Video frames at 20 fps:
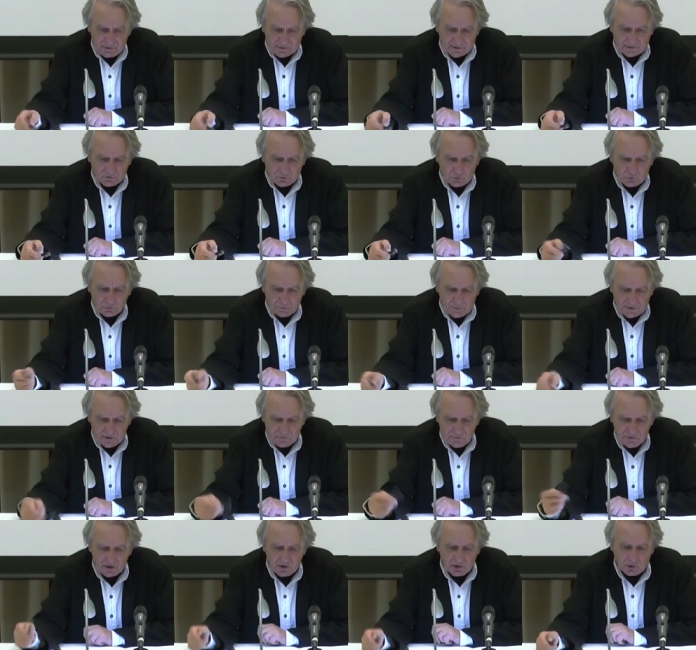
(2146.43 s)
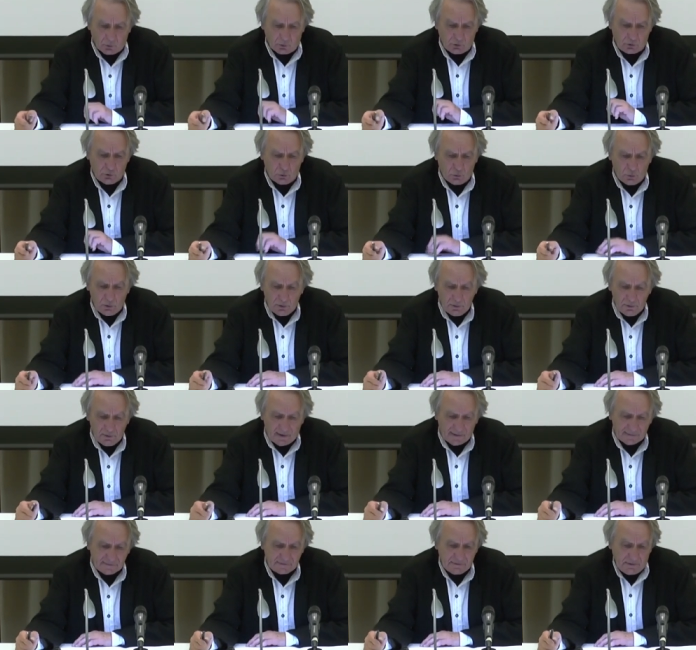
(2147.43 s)
it has no specific go goal
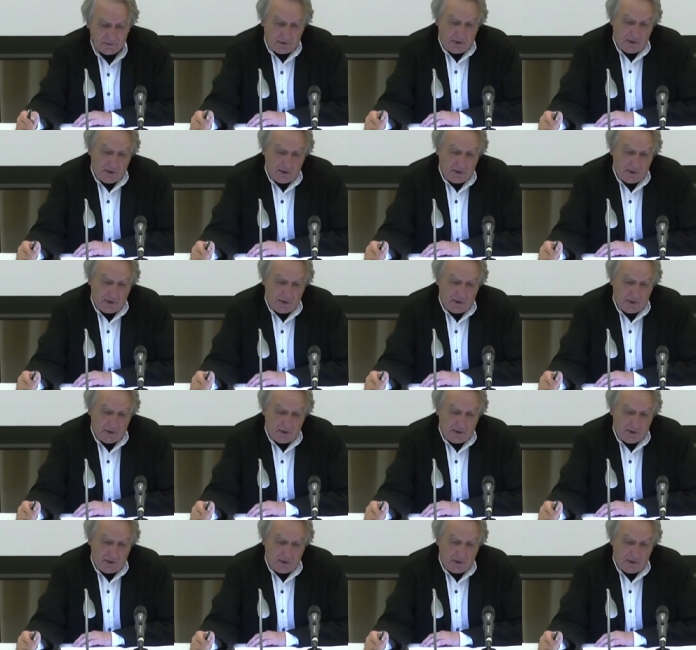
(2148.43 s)
ex